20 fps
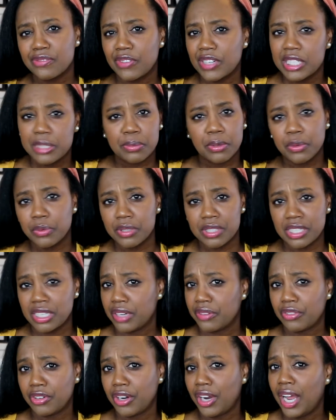Facebook was
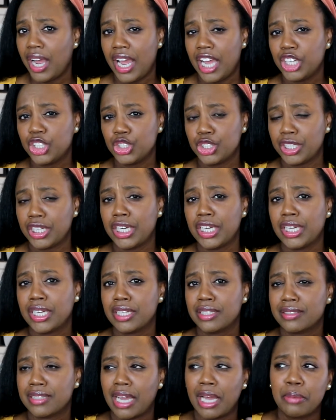never a
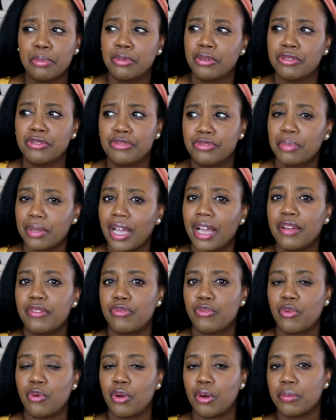hashtag type of
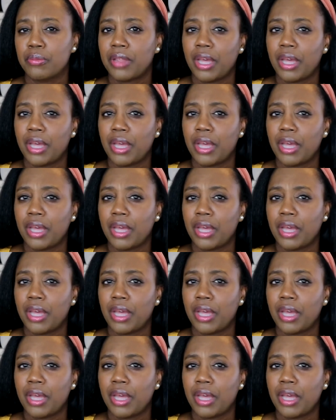platform.